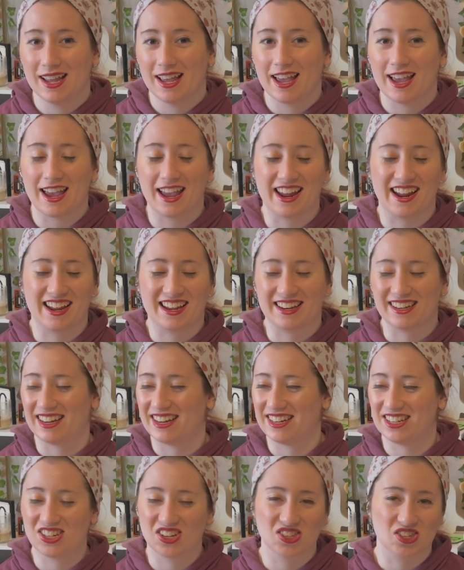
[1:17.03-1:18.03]
and
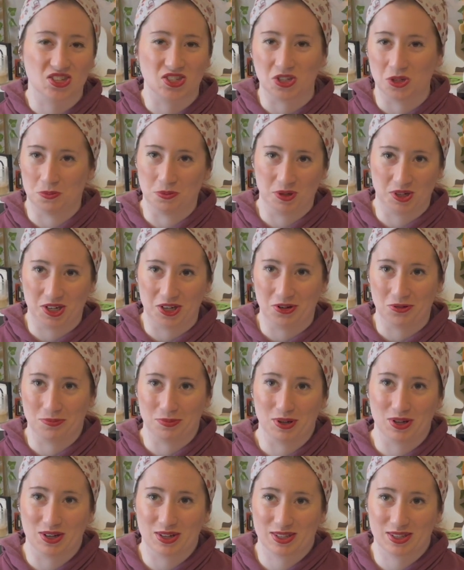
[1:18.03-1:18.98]
it's just a super cute book.